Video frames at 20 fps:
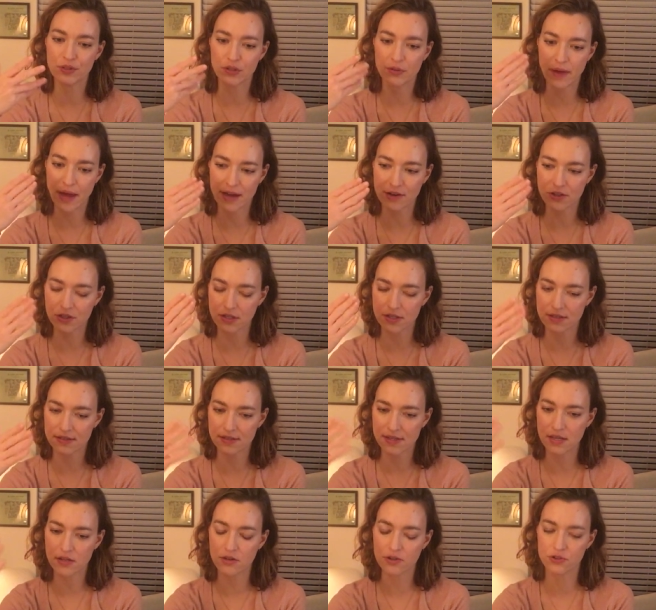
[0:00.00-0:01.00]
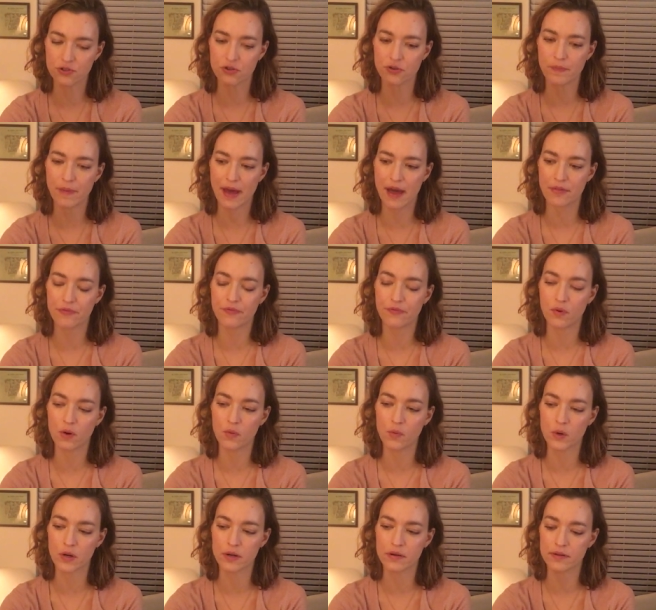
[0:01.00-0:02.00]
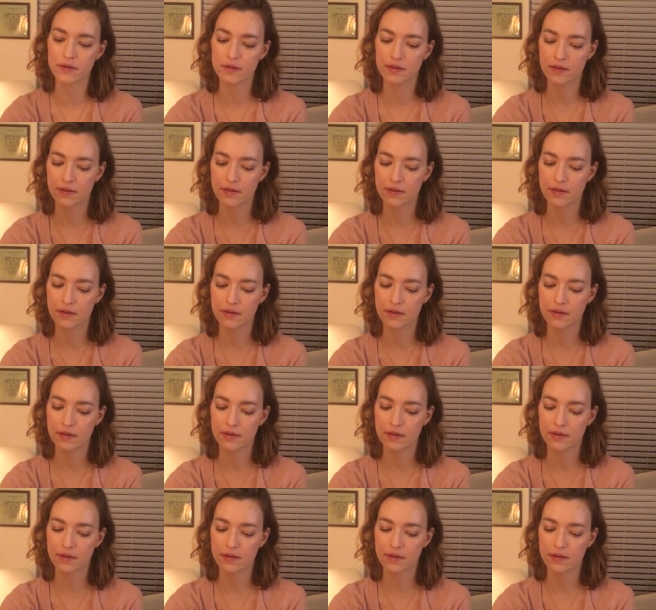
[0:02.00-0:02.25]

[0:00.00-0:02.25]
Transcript: to actually see your true path forward.